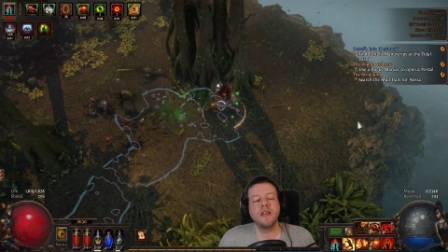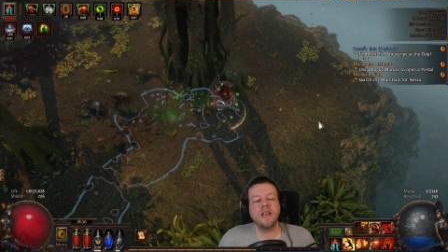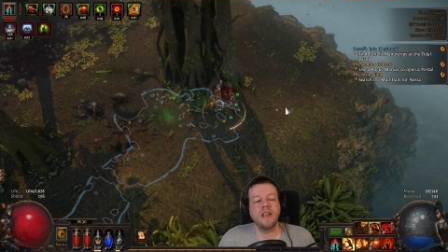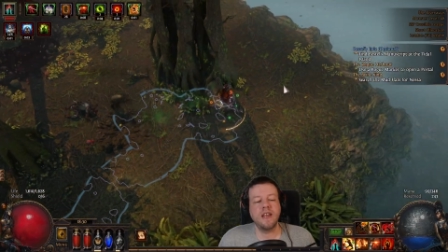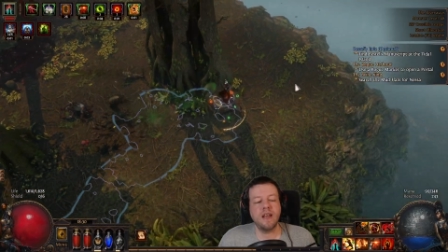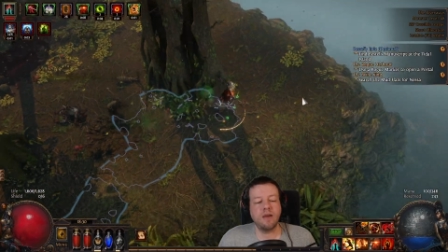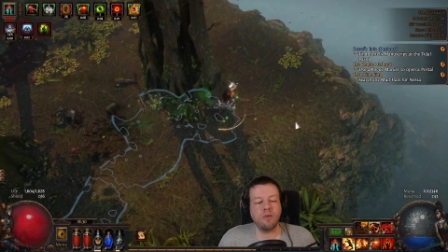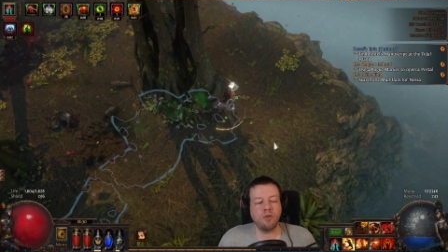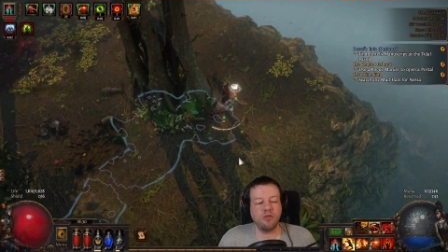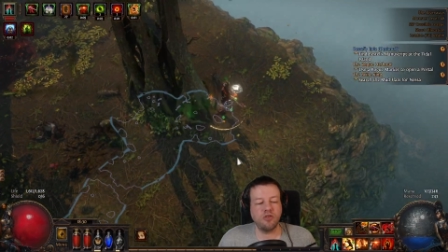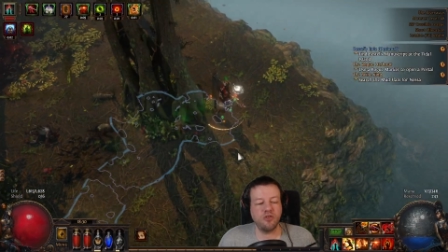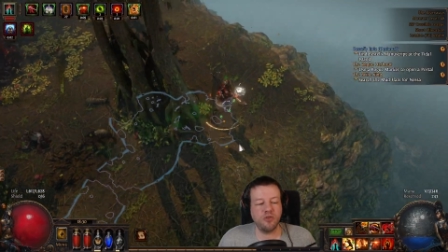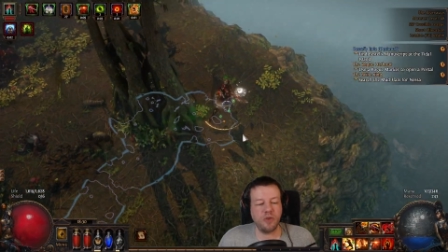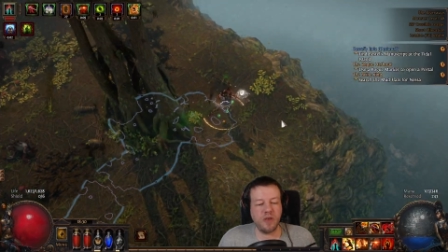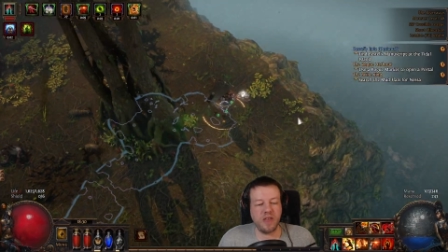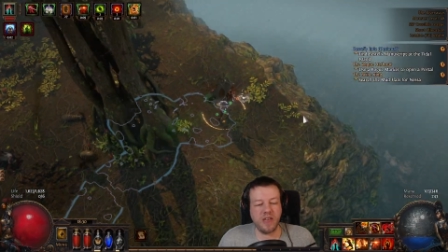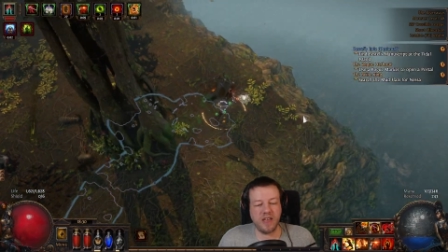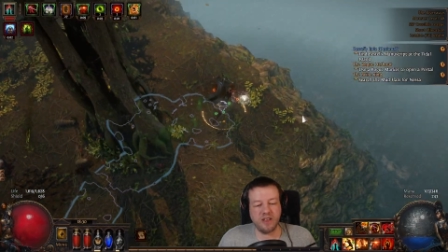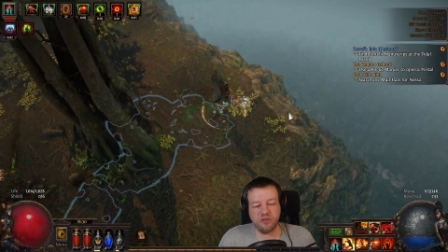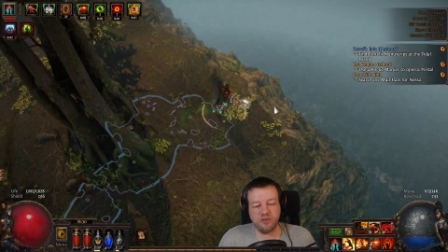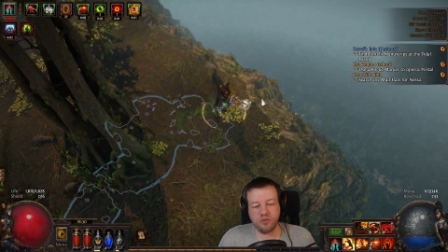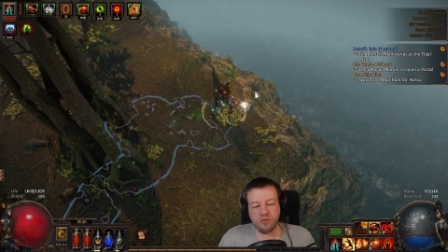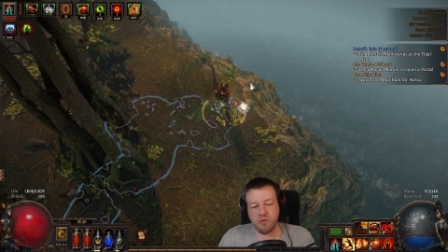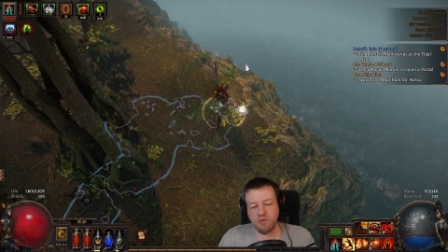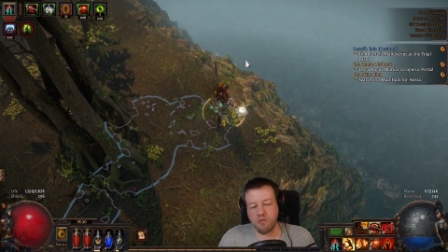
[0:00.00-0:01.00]
Now once we
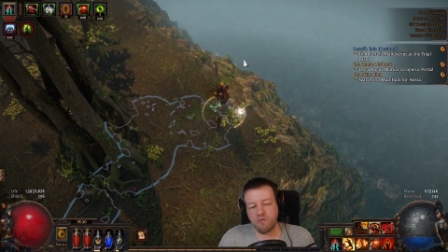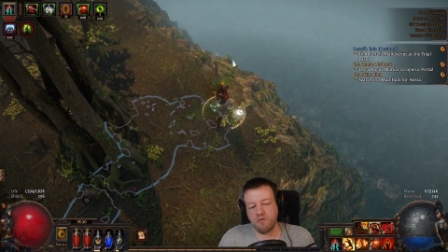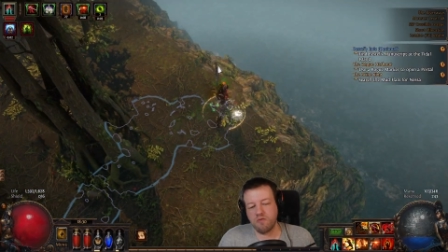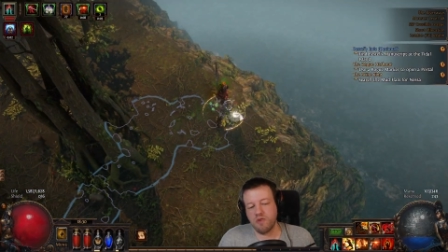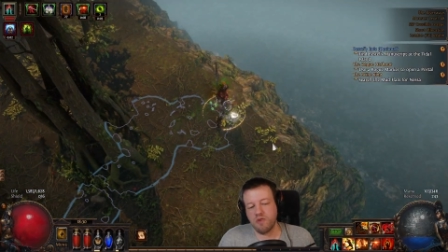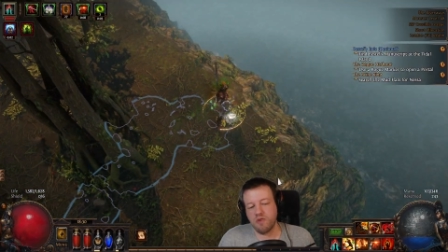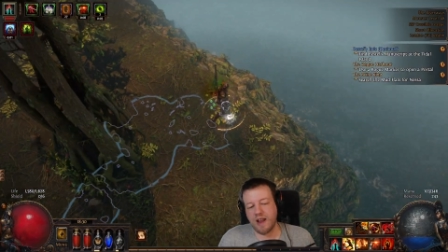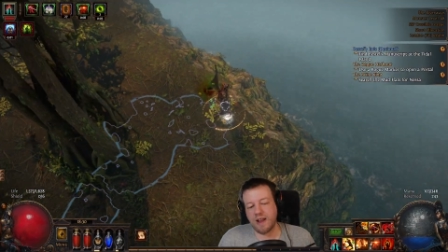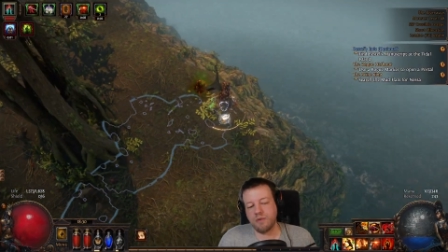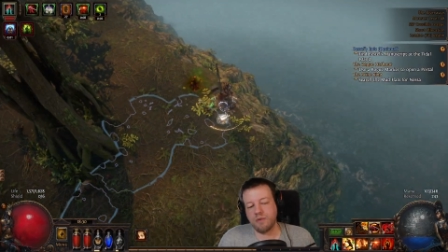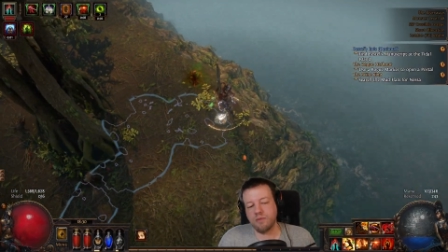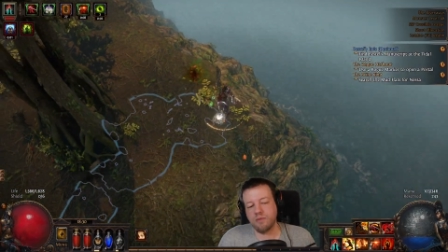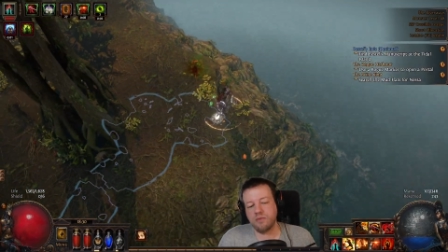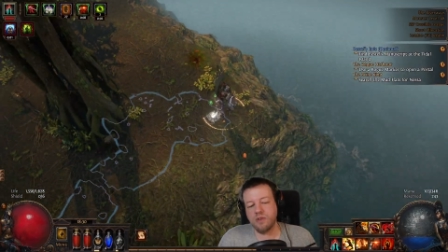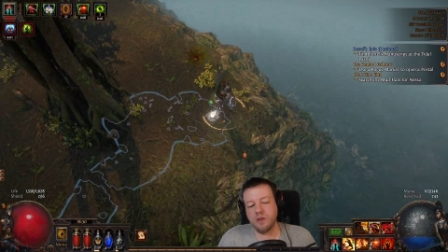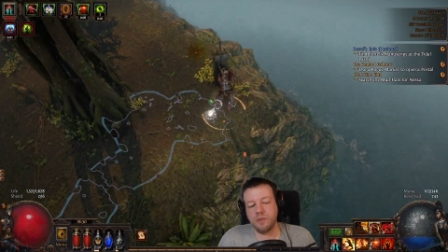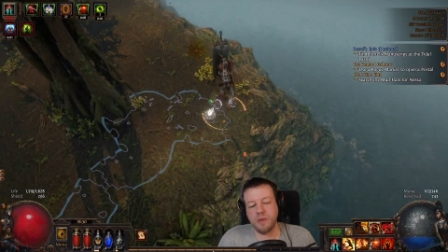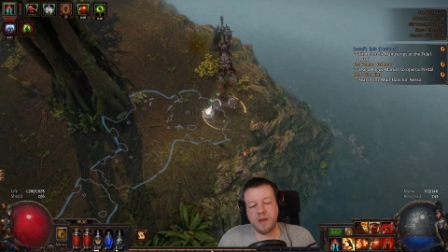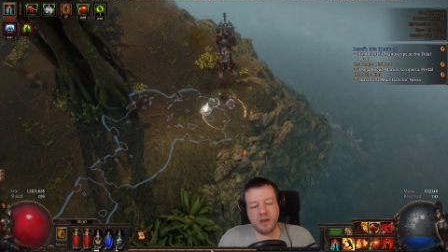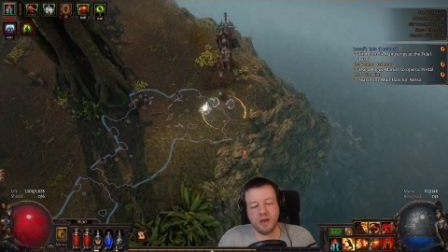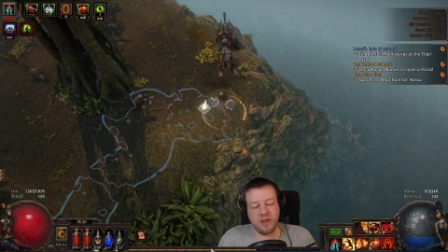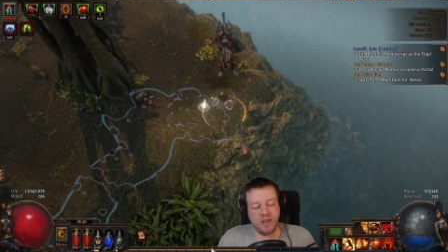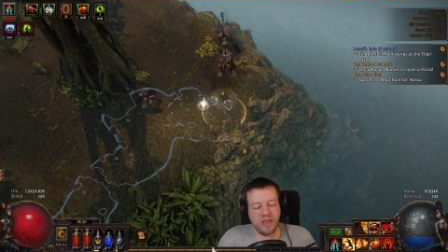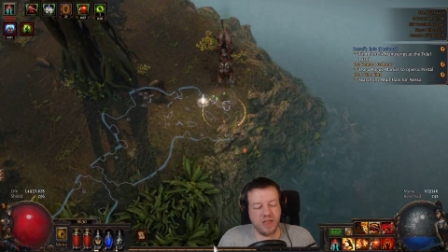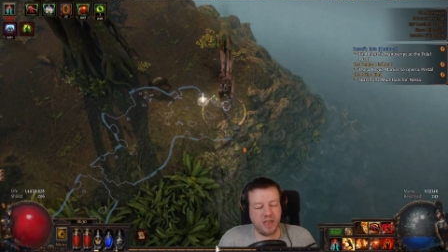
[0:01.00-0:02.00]
get to around
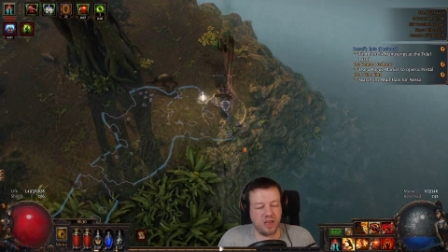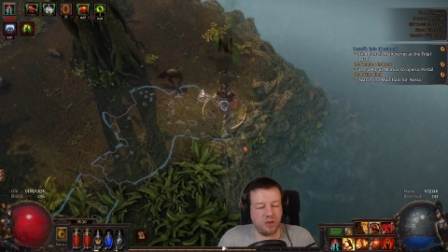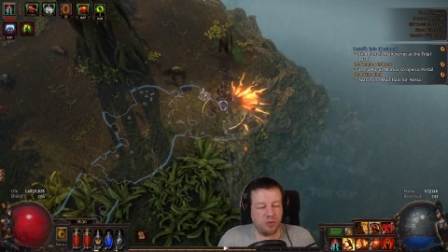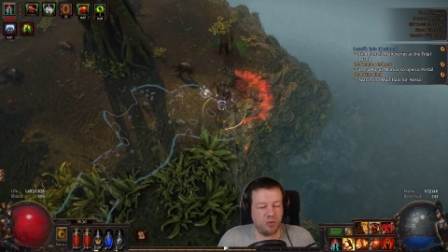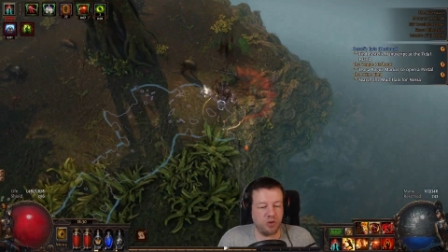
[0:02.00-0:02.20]
about here,